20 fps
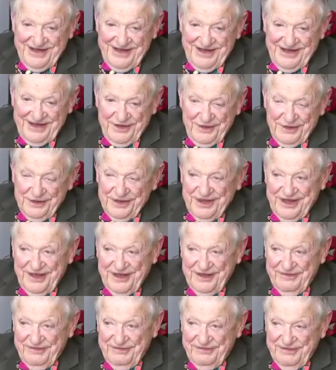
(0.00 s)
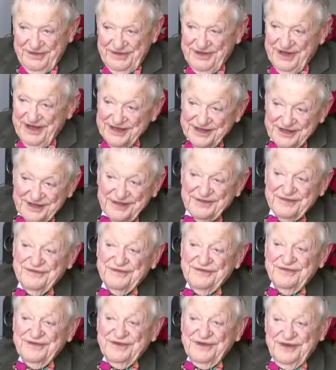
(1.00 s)
And it'll have a
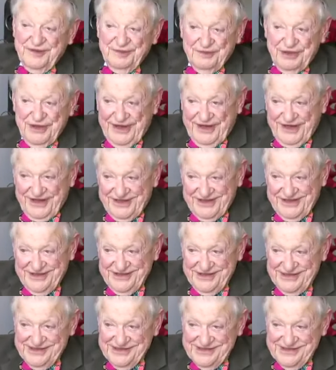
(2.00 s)
negative impact